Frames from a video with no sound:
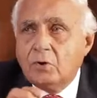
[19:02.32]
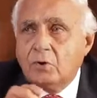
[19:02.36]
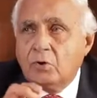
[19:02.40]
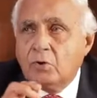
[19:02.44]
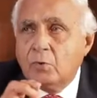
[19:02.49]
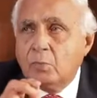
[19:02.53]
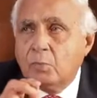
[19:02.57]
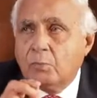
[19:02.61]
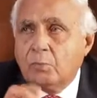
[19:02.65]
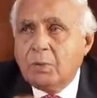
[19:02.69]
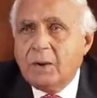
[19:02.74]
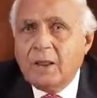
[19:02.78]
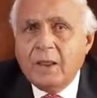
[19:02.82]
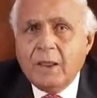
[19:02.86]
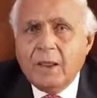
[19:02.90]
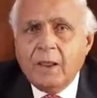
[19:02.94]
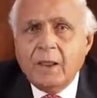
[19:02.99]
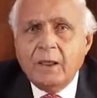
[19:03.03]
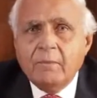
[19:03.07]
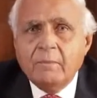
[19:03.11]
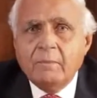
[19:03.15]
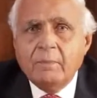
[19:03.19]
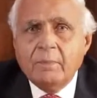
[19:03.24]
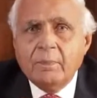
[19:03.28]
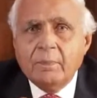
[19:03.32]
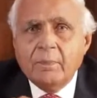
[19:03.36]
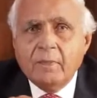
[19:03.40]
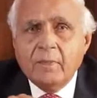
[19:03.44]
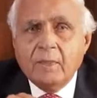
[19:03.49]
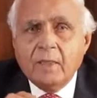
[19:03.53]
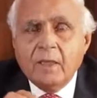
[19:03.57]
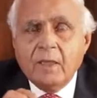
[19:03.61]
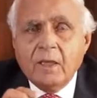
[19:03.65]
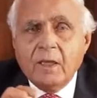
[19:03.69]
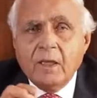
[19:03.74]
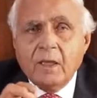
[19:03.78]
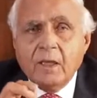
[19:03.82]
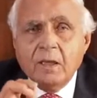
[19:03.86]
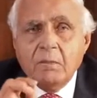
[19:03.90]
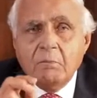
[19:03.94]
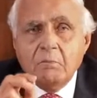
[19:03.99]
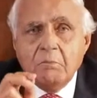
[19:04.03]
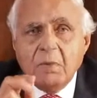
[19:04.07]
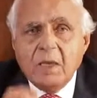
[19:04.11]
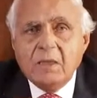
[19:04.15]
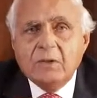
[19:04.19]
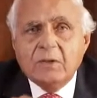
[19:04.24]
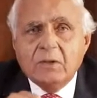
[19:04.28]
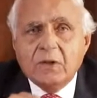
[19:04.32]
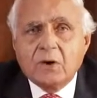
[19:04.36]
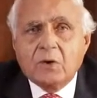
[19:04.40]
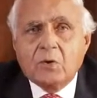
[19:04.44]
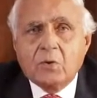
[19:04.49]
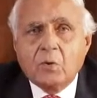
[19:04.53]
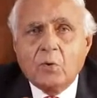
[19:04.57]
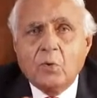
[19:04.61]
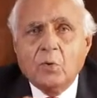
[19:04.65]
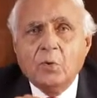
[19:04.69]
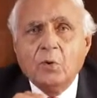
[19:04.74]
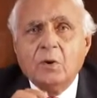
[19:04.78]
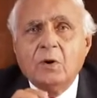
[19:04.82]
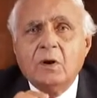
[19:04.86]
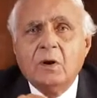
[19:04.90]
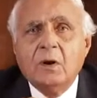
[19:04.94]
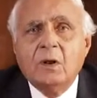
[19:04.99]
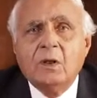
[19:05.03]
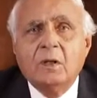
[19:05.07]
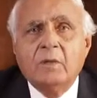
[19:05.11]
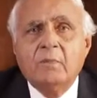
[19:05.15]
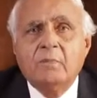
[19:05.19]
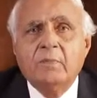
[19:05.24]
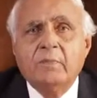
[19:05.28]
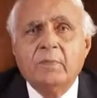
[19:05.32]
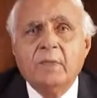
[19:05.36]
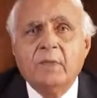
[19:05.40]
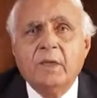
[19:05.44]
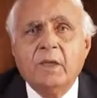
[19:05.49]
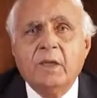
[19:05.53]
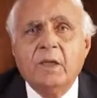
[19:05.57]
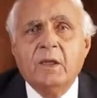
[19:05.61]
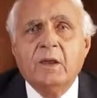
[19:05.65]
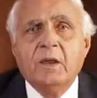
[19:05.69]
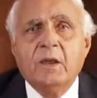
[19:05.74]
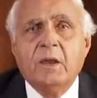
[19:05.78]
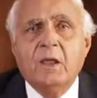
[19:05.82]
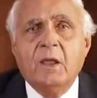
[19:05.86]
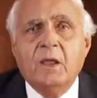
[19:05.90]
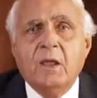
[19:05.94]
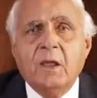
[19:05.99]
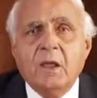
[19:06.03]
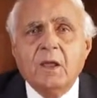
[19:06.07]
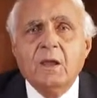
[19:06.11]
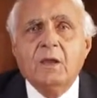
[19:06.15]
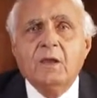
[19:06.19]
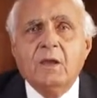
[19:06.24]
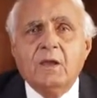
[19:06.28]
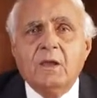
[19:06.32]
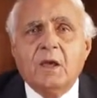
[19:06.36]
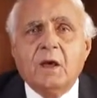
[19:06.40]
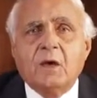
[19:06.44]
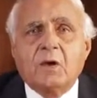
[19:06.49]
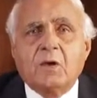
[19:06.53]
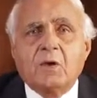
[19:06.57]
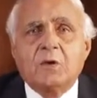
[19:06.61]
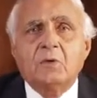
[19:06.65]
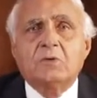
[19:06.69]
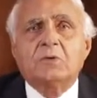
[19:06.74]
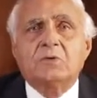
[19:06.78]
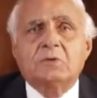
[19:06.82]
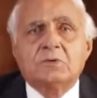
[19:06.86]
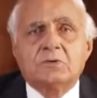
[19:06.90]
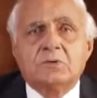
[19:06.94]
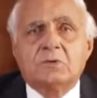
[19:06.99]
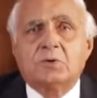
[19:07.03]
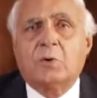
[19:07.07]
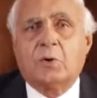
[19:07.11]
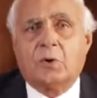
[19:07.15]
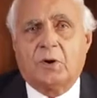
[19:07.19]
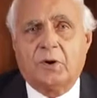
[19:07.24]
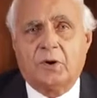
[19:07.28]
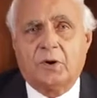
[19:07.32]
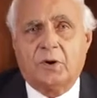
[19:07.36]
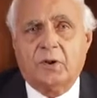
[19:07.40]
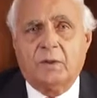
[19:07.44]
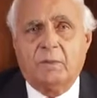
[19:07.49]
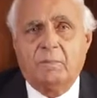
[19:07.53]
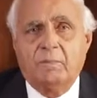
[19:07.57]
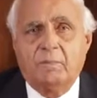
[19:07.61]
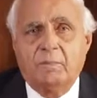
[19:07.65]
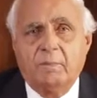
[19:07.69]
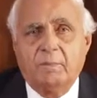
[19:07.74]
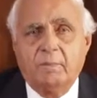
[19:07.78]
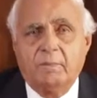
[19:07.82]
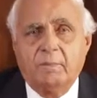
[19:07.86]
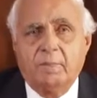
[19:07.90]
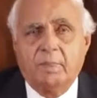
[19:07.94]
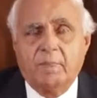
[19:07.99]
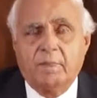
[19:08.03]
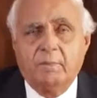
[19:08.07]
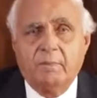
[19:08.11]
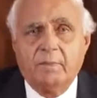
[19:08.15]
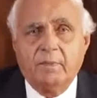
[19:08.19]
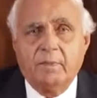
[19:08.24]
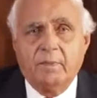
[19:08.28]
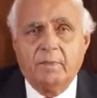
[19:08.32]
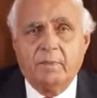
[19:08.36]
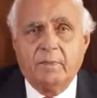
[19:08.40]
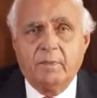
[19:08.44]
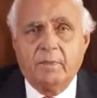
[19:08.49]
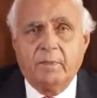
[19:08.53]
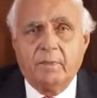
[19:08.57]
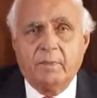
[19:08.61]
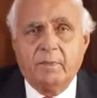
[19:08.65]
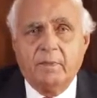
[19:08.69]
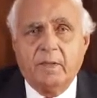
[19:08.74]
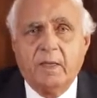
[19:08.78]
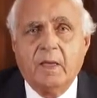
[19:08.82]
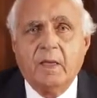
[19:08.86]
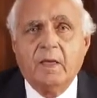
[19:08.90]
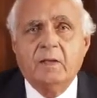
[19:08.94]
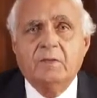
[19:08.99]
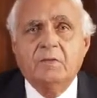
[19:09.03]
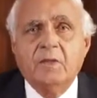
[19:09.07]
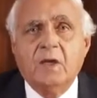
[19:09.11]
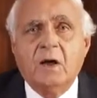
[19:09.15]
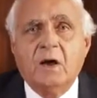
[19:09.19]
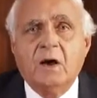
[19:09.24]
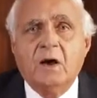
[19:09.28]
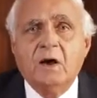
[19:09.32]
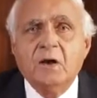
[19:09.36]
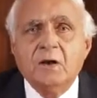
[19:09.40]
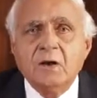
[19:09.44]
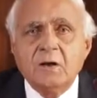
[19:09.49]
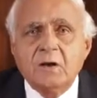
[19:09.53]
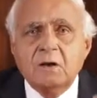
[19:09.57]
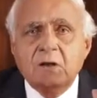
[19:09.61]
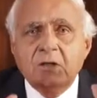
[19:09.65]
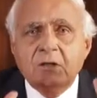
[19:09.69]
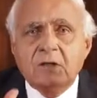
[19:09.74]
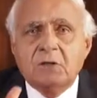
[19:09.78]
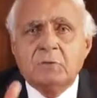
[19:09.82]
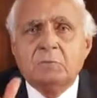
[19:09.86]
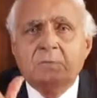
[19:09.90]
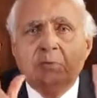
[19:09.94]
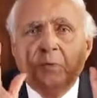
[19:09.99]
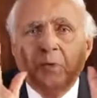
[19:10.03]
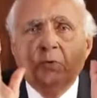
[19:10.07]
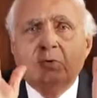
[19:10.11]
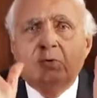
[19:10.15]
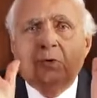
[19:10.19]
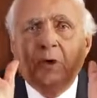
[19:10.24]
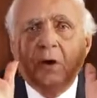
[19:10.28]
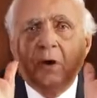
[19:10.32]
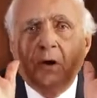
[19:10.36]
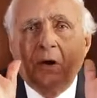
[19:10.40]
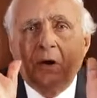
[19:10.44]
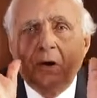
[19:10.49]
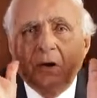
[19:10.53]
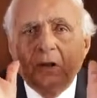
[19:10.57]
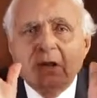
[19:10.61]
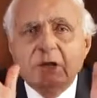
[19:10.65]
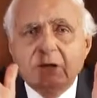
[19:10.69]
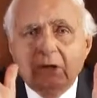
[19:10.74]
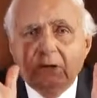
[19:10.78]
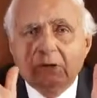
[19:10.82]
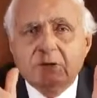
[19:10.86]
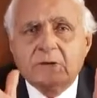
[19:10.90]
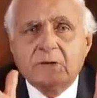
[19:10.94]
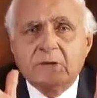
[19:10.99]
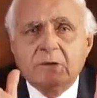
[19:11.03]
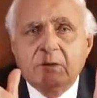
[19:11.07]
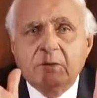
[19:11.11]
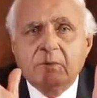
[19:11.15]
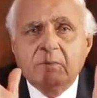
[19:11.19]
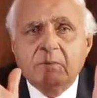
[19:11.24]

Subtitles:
to play a major role in India growth story as the undisputed leader